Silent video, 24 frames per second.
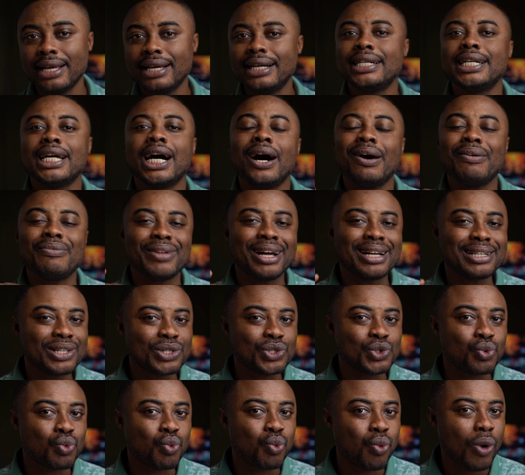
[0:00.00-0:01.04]
Now, that
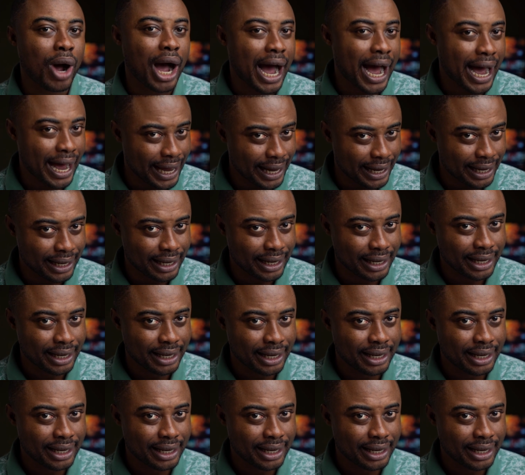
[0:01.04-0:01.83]
is why